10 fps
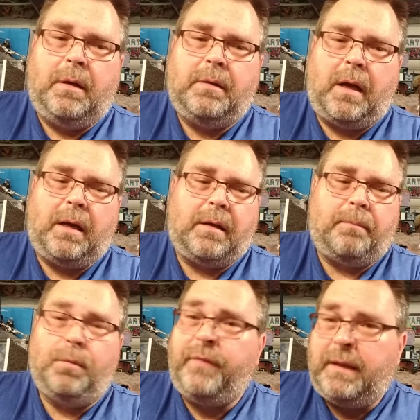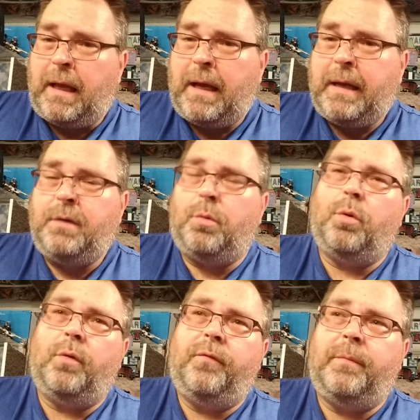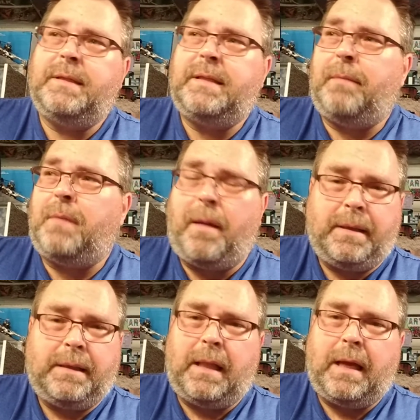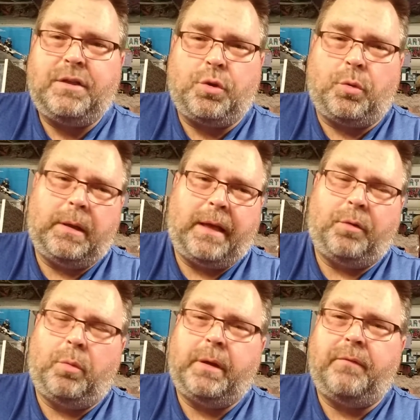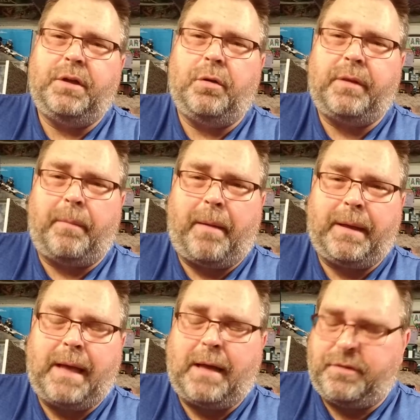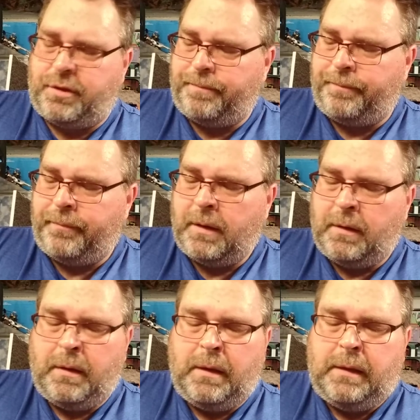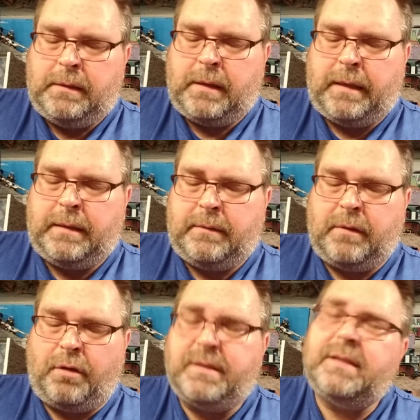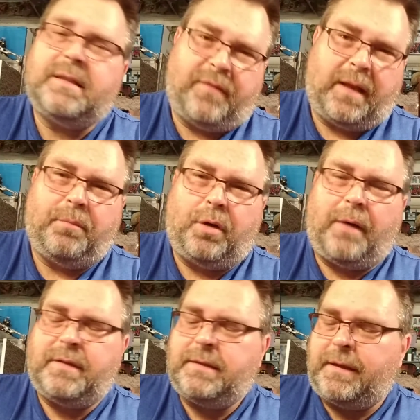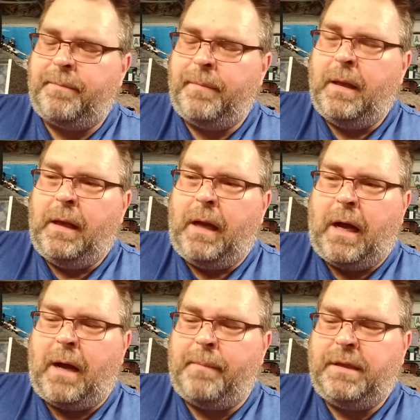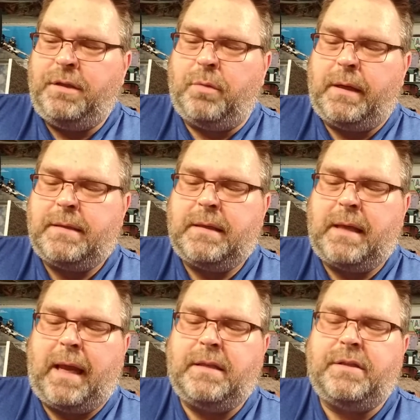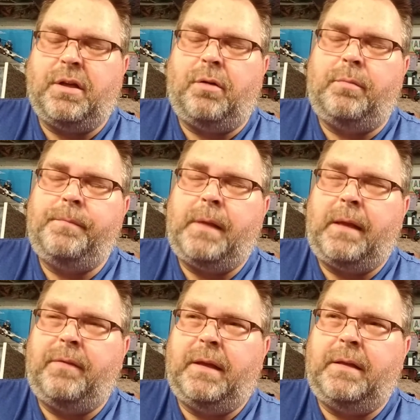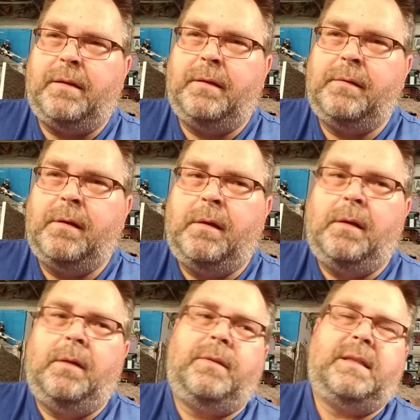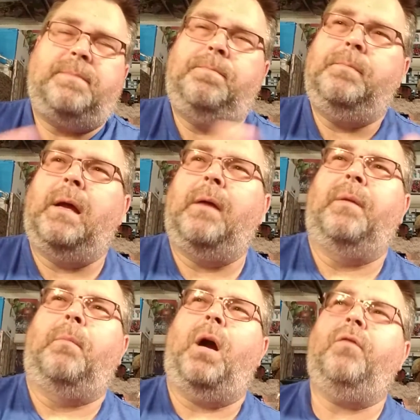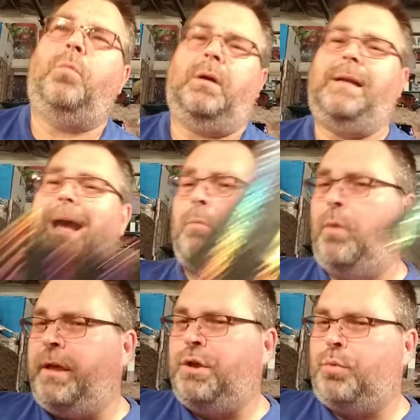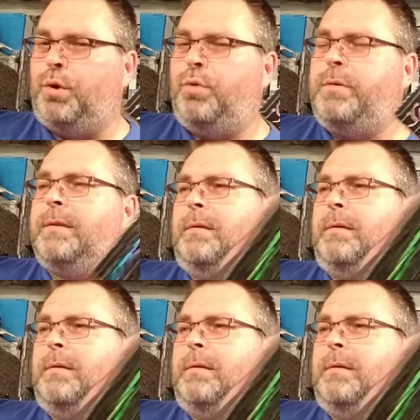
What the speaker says: movie line or from the same comic line, storyline, or whatever to go with the Batman costume. As long as it's available, obviously. Anyways, and then the Marvel one, I wanted Groot.